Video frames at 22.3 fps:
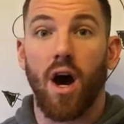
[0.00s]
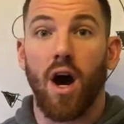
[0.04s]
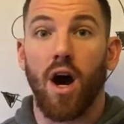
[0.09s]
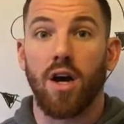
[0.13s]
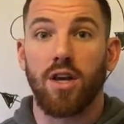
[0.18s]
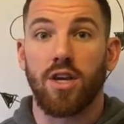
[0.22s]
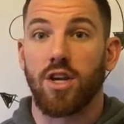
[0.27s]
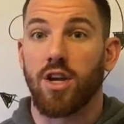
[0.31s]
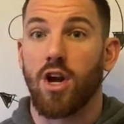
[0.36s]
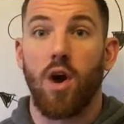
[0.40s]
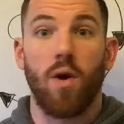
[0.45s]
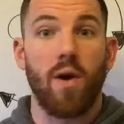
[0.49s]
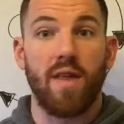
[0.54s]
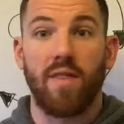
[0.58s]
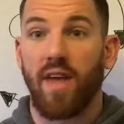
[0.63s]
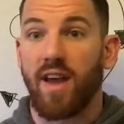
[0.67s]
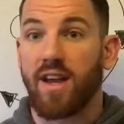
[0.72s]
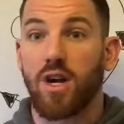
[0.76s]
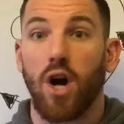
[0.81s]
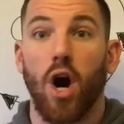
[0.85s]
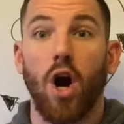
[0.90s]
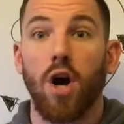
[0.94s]
uh, you know, in
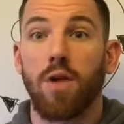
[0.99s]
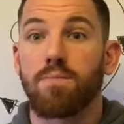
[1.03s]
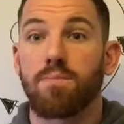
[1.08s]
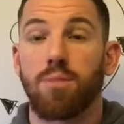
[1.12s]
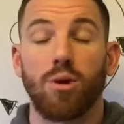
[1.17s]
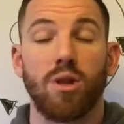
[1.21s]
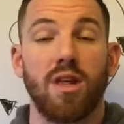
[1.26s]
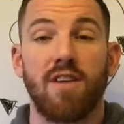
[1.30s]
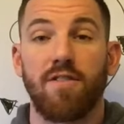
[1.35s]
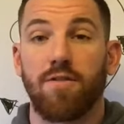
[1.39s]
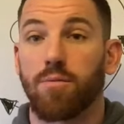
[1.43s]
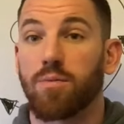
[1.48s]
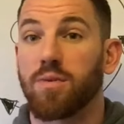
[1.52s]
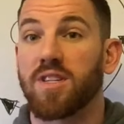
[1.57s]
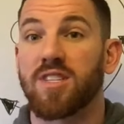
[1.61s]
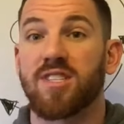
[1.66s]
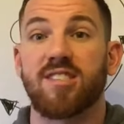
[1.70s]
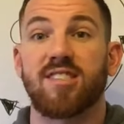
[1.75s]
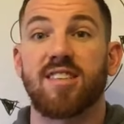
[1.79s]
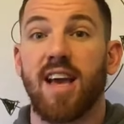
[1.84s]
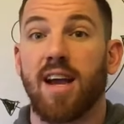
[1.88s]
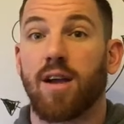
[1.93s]
like unbelievably
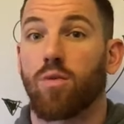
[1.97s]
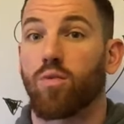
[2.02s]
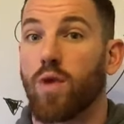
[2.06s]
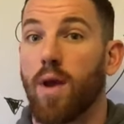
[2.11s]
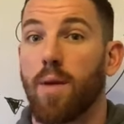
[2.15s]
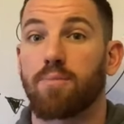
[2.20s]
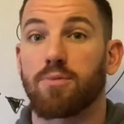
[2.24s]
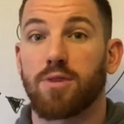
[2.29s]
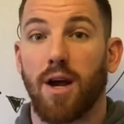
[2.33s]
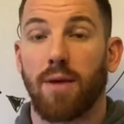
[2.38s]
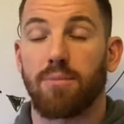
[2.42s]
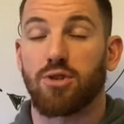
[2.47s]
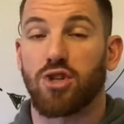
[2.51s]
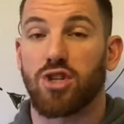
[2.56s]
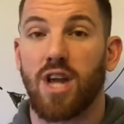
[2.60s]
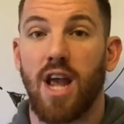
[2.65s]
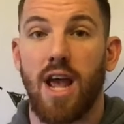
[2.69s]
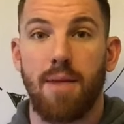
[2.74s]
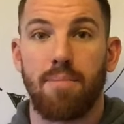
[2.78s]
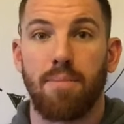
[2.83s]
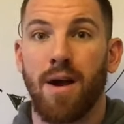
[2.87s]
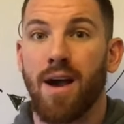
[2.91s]
sick, ripped up
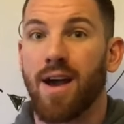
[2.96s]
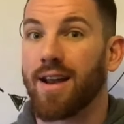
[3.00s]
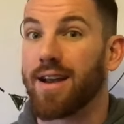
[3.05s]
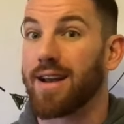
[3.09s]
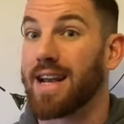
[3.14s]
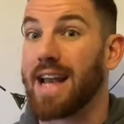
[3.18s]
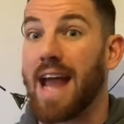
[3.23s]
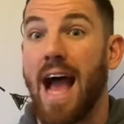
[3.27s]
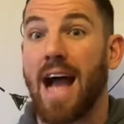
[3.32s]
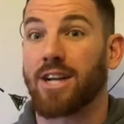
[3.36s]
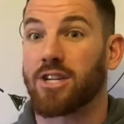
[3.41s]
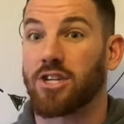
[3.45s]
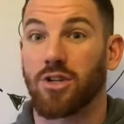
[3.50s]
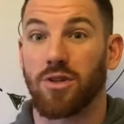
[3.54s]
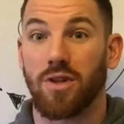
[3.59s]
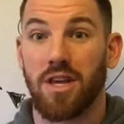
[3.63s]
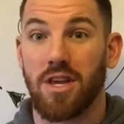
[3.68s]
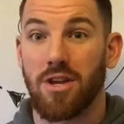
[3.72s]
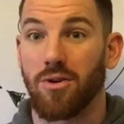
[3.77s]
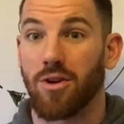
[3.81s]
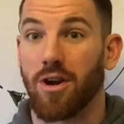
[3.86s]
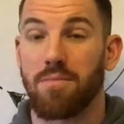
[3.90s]
shape
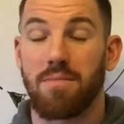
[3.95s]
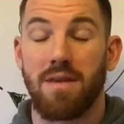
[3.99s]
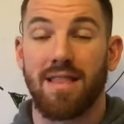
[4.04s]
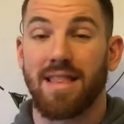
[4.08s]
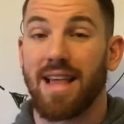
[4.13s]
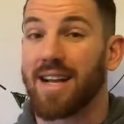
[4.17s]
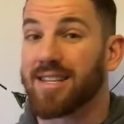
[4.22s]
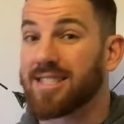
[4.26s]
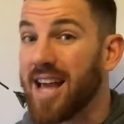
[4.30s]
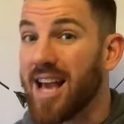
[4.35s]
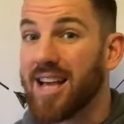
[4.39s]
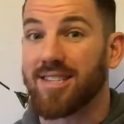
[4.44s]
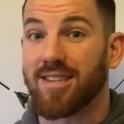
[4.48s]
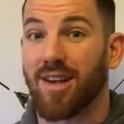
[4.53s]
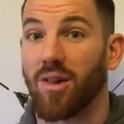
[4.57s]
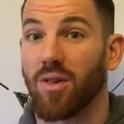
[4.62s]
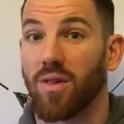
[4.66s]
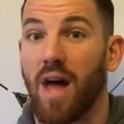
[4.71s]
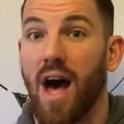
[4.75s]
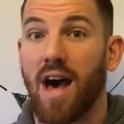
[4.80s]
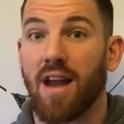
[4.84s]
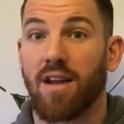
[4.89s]
naturally. You know what I mean? That takes a
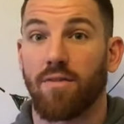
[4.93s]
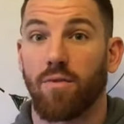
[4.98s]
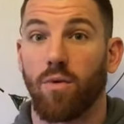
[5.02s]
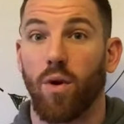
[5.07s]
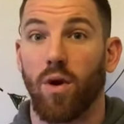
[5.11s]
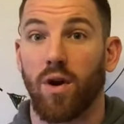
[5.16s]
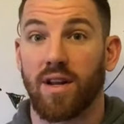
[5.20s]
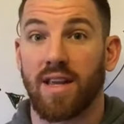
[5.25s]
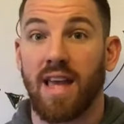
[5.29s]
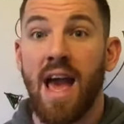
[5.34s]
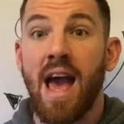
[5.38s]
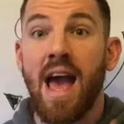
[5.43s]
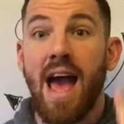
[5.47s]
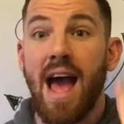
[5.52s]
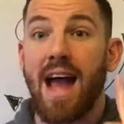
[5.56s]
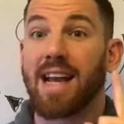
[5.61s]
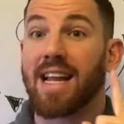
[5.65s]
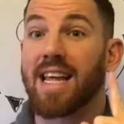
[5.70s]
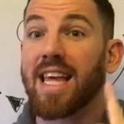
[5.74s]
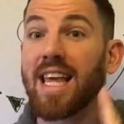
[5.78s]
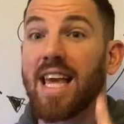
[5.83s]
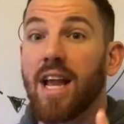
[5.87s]
lot of work.
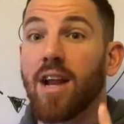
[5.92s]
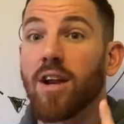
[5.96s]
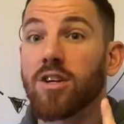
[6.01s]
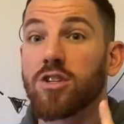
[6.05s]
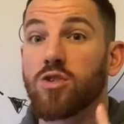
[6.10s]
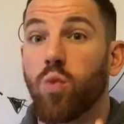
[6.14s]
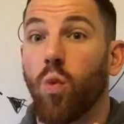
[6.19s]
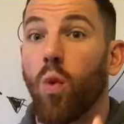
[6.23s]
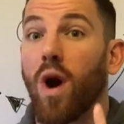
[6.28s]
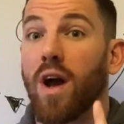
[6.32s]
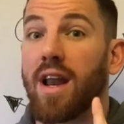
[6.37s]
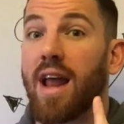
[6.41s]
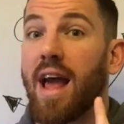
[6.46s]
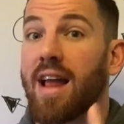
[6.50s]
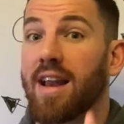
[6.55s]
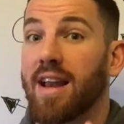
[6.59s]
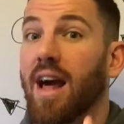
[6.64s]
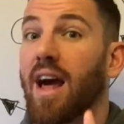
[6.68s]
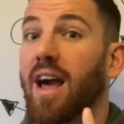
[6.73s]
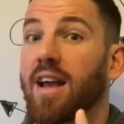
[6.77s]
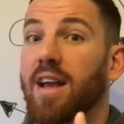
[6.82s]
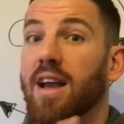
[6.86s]
And here's what,
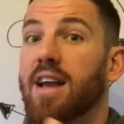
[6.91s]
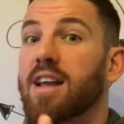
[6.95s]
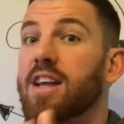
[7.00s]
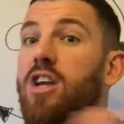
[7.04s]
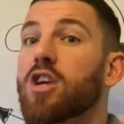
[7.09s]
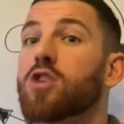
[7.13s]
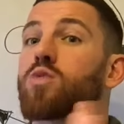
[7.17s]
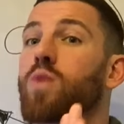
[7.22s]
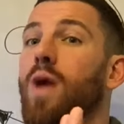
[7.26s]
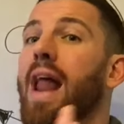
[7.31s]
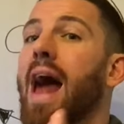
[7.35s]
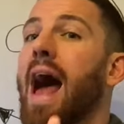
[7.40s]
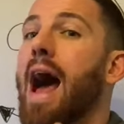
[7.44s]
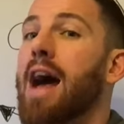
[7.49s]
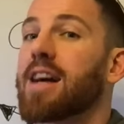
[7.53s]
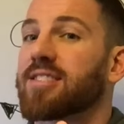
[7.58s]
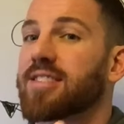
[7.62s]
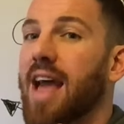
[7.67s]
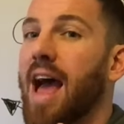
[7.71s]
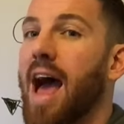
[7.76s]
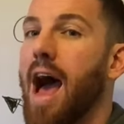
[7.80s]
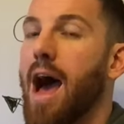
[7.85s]
like, here's what
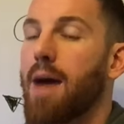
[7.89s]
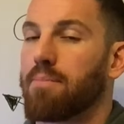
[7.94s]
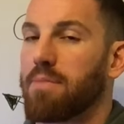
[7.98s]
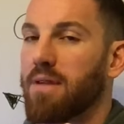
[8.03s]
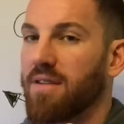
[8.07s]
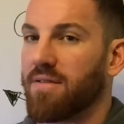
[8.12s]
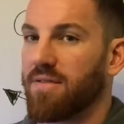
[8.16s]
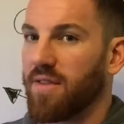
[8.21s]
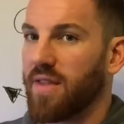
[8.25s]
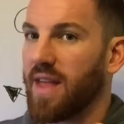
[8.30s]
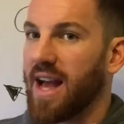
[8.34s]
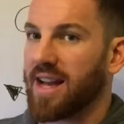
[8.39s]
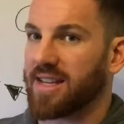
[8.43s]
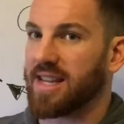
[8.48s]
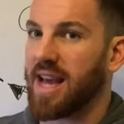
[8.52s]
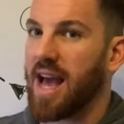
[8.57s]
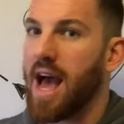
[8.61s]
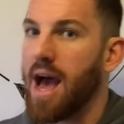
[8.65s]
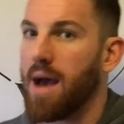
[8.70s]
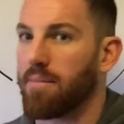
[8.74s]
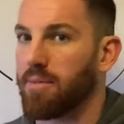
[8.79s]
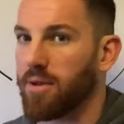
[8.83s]
has to happen for that to
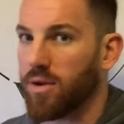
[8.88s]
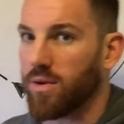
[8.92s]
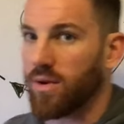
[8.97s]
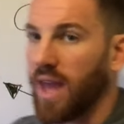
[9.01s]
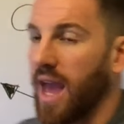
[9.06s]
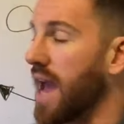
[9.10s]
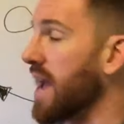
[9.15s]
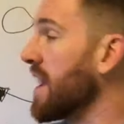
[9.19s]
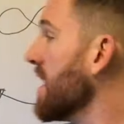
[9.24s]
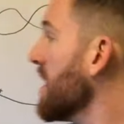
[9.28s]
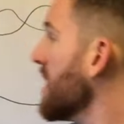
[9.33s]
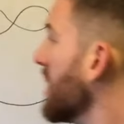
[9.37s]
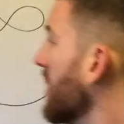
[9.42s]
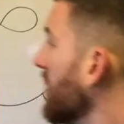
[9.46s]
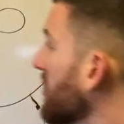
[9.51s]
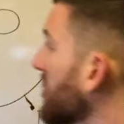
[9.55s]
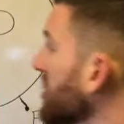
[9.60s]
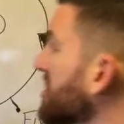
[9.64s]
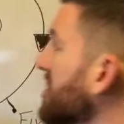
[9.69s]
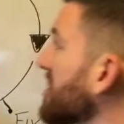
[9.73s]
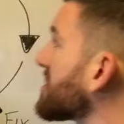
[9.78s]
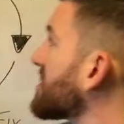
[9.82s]
happen. Okay,
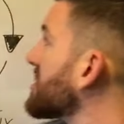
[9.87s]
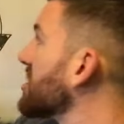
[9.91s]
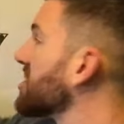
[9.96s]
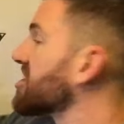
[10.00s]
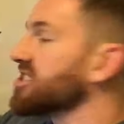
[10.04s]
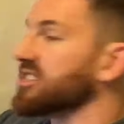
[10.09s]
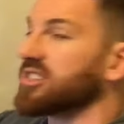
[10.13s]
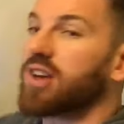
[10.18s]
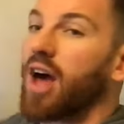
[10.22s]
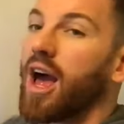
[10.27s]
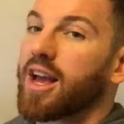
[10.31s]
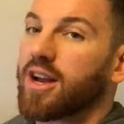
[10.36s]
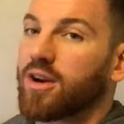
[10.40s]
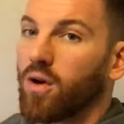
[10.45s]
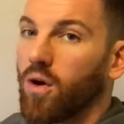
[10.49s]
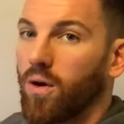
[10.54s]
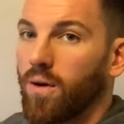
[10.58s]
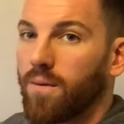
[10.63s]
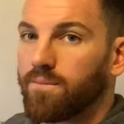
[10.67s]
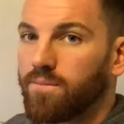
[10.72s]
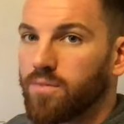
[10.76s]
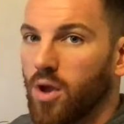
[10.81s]
this is the
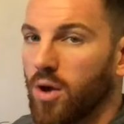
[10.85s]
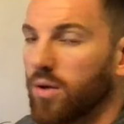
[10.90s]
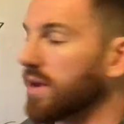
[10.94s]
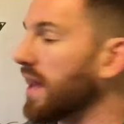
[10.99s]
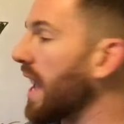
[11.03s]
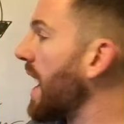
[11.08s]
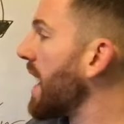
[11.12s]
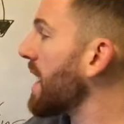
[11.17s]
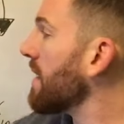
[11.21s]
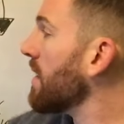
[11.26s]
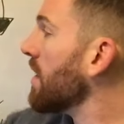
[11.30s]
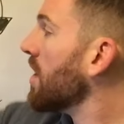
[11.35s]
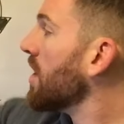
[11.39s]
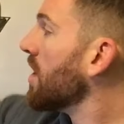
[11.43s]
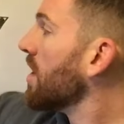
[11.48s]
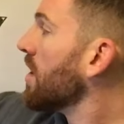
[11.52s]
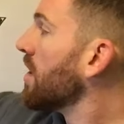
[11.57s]
cycle. Okay,